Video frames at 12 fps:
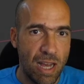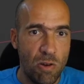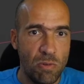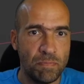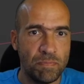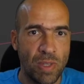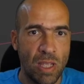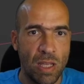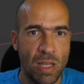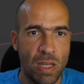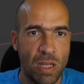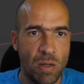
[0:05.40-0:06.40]
And how?
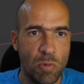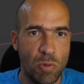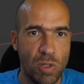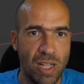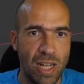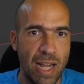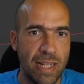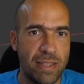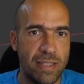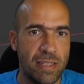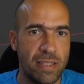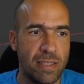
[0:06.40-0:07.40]
We will
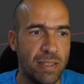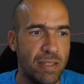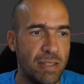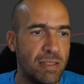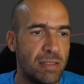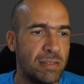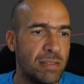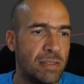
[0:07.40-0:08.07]
hide the